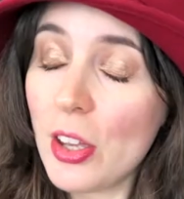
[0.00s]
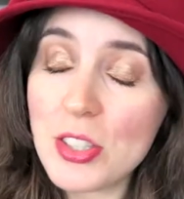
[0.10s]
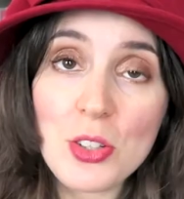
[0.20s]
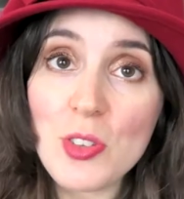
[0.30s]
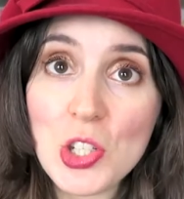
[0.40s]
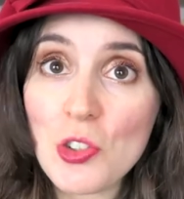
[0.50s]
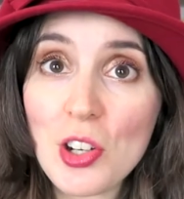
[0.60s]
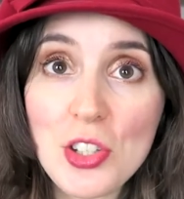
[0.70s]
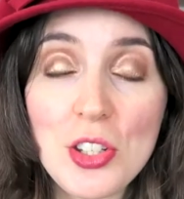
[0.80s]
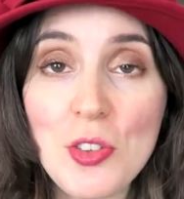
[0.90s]
story
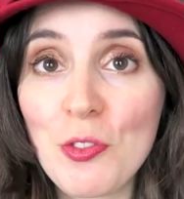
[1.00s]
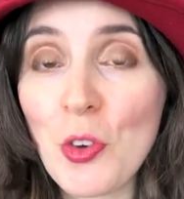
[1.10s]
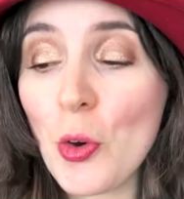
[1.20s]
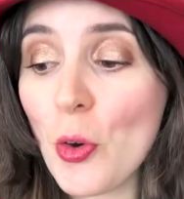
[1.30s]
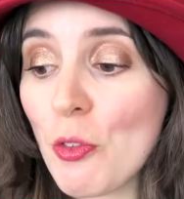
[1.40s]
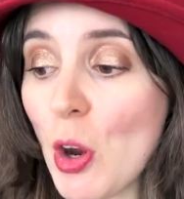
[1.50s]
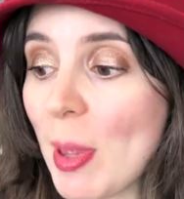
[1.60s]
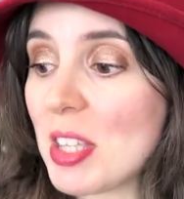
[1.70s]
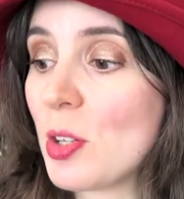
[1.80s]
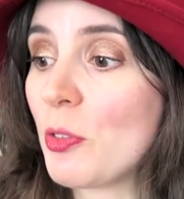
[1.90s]
structure for
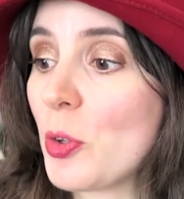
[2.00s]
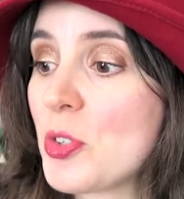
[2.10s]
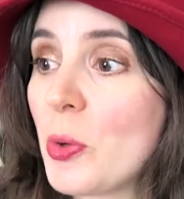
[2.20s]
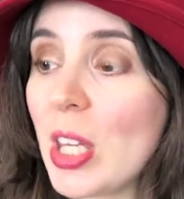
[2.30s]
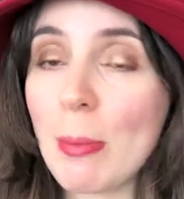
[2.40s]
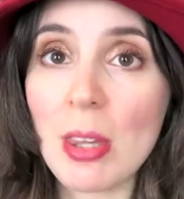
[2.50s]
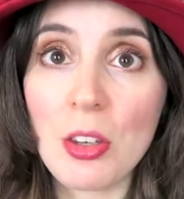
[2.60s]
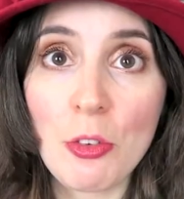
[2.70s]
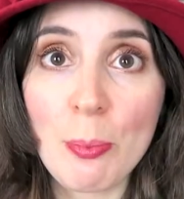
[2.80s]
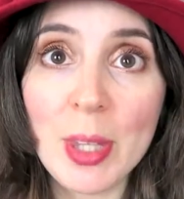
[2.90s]
romance novels, talking about the
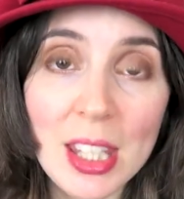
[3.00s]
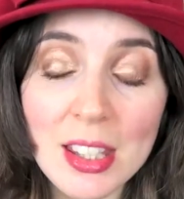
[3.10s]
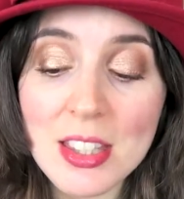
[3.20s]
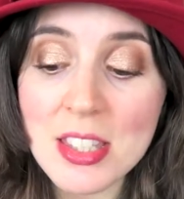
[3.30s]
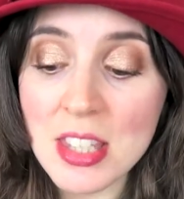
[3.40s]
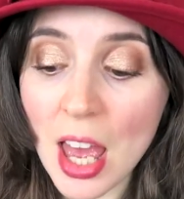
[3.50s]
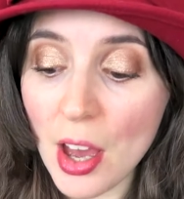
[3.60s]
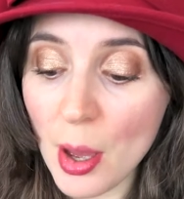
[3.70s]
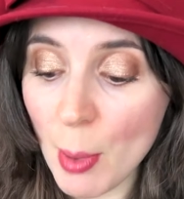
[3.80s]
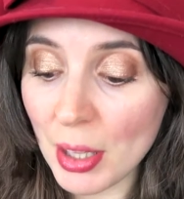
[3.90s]
different beats
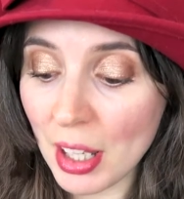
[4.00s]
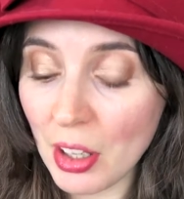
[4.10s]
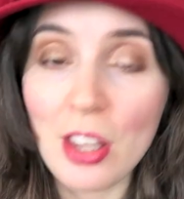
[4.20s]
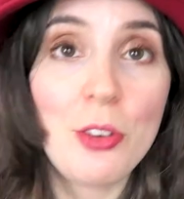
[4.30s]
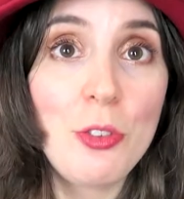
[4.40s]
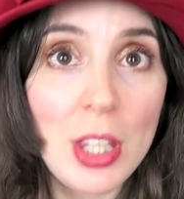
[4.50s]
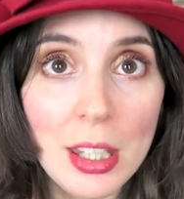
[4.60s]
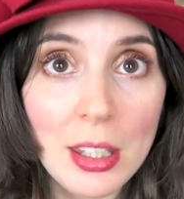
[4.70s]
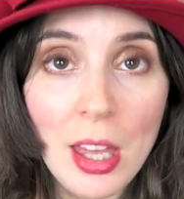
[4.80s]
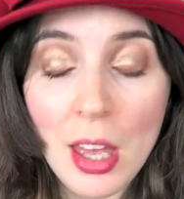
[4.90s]
and that kind of
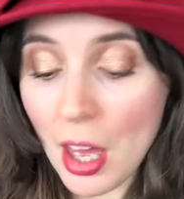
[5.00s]
thing.